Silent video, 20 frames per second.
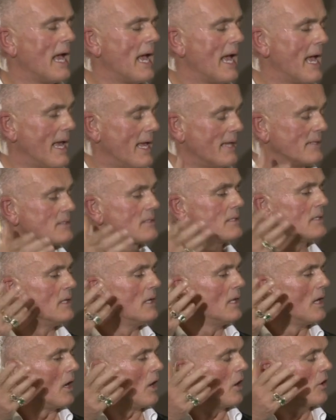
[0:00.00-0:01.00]
and
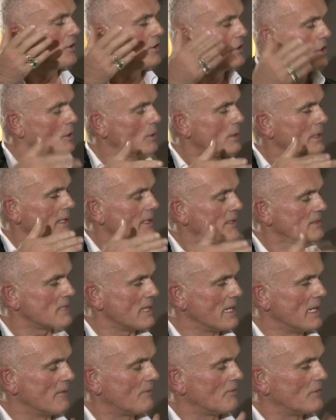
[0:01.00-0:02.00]
on New Year's
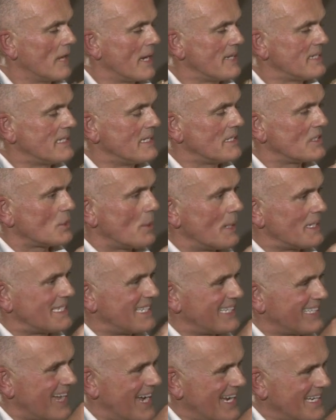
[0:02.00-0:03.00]
Eve,
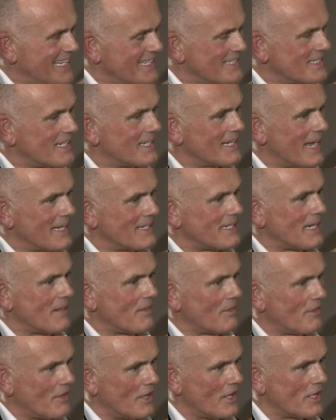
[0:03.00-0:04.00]
1929 into
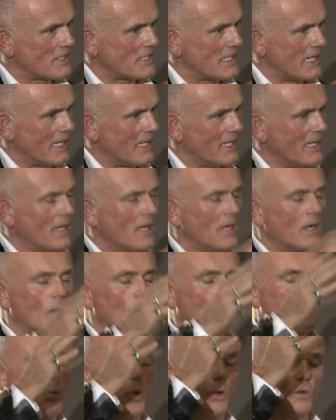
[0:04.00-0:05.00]
1930,
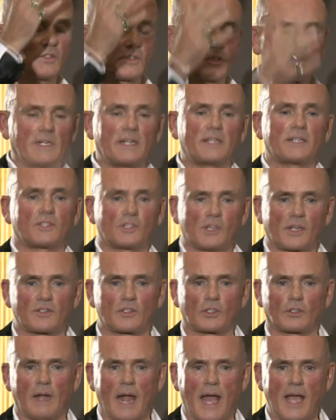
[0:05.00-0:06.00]
Wall Street has
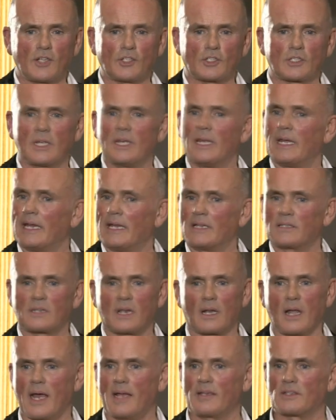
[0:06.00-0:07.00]
just crashed. His
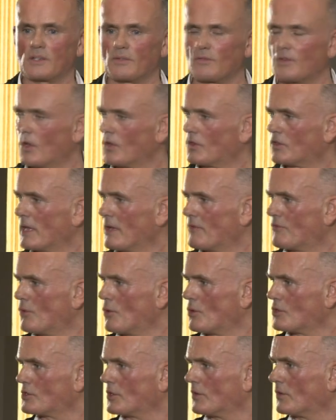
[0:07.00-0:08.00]
clients have lost their
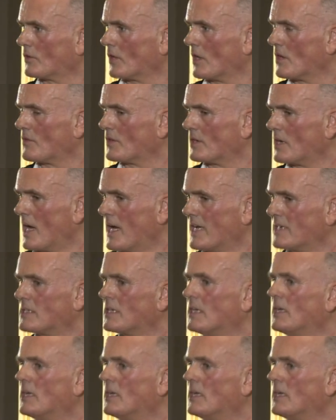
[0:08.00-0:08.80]
fortunes overnight.